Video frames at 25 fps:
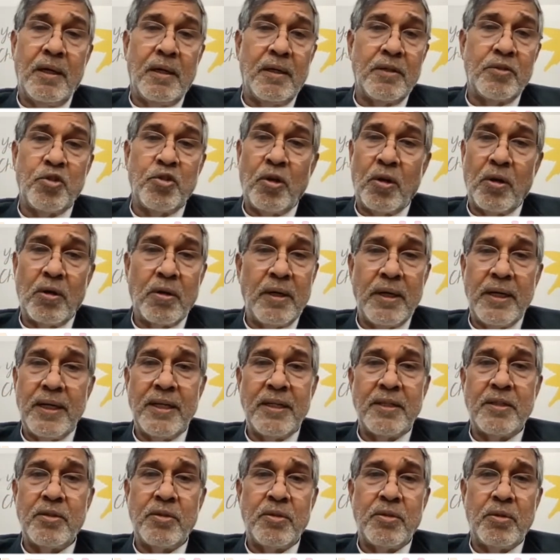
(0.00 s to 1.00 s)

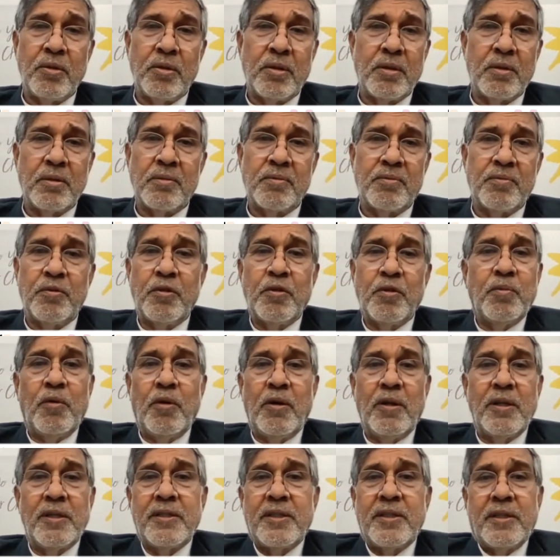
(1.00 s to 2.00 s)
chocolates, your
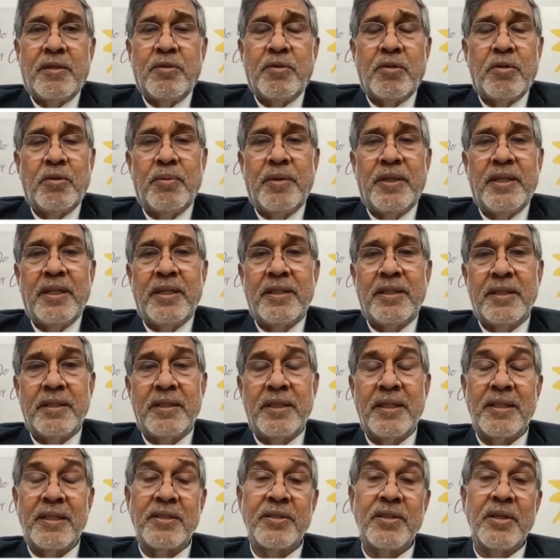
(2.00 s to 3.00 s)
footballs, and so many other
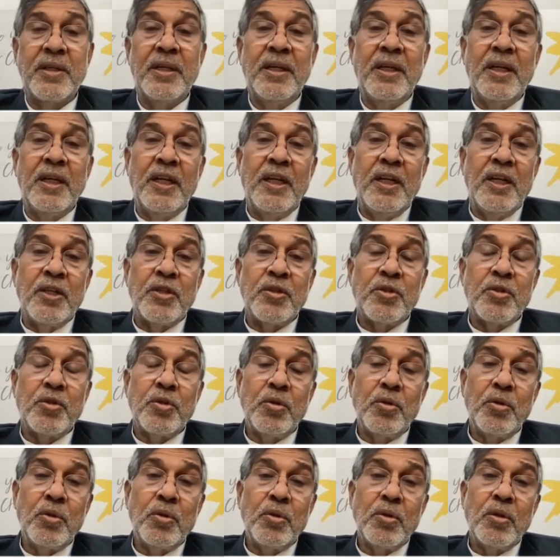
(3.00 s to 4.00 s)
things.
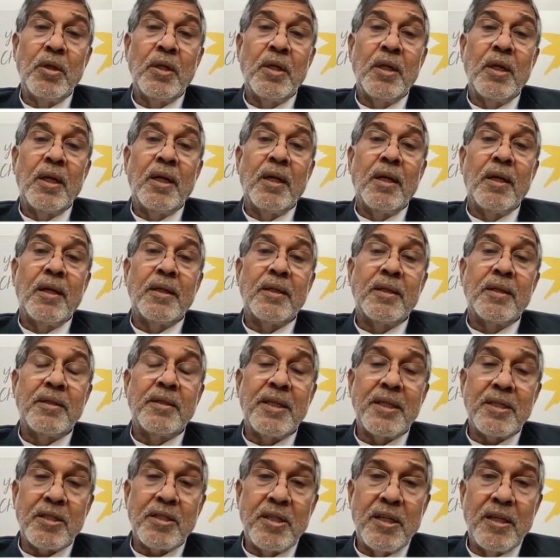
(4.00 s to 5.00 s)
So
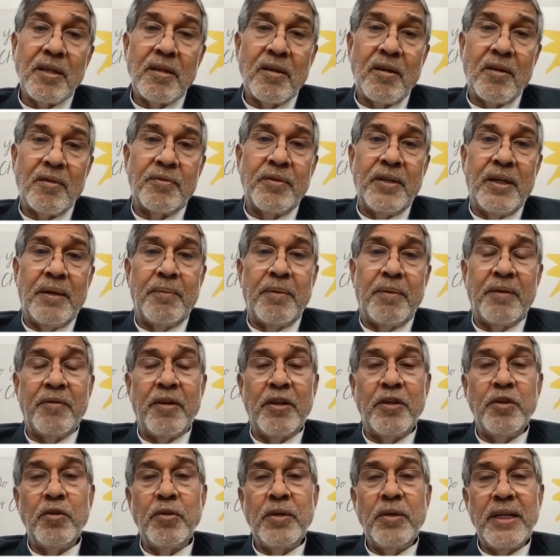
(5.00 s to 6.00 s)
just think of them. And
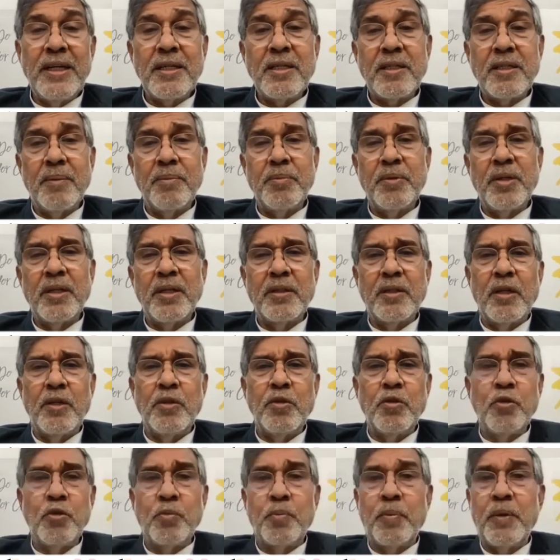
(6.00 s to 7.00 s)
when you read something in the
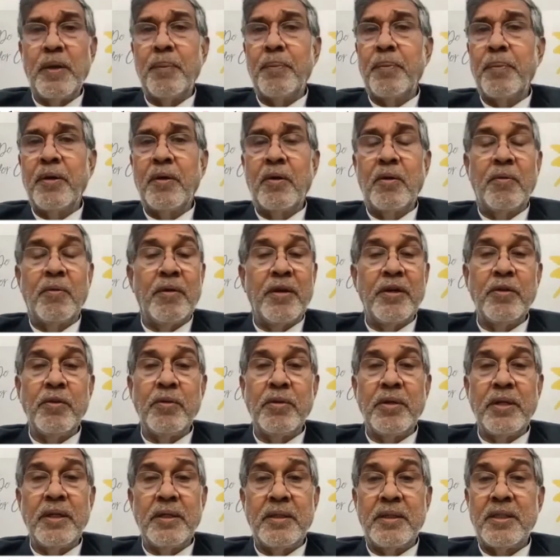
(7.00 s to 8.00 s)
newspaper, or when
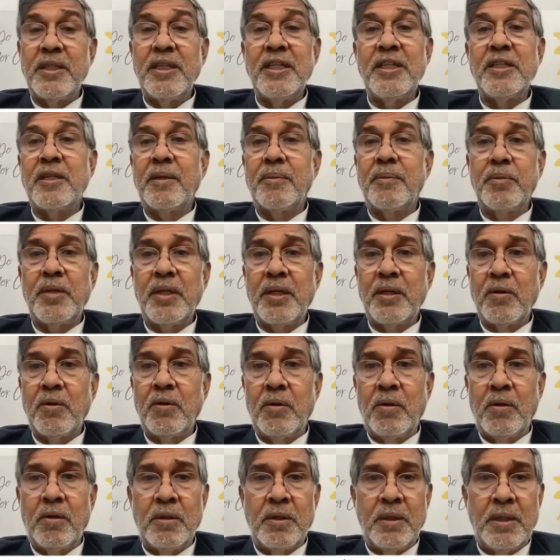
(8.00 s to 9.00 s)
you see something
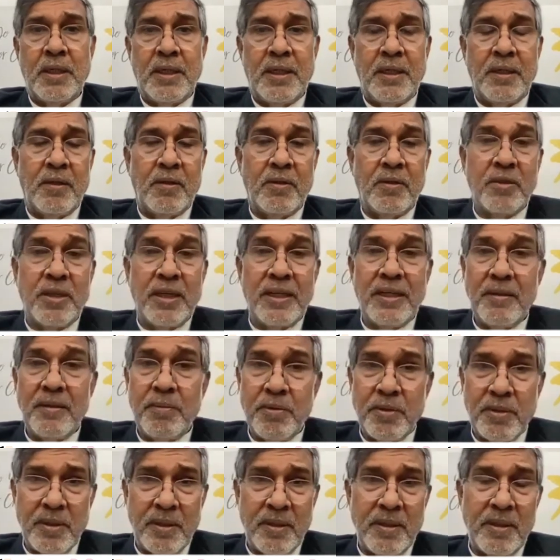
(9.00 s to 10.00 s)
on
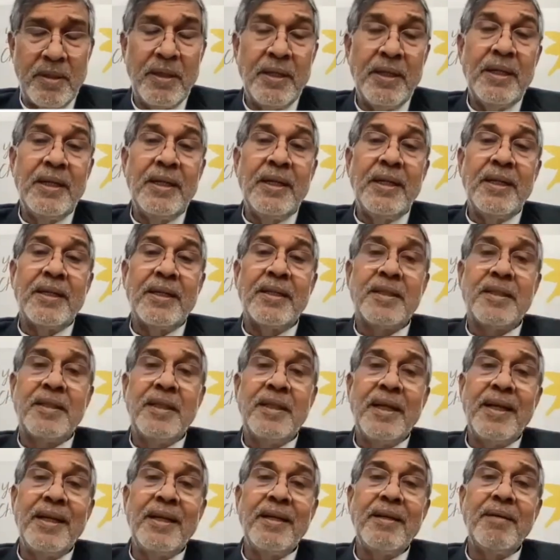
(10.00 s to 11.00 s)
television,
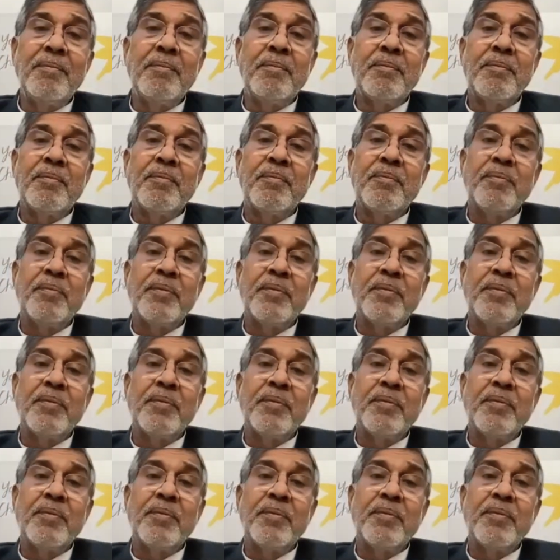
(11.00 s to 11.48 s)
then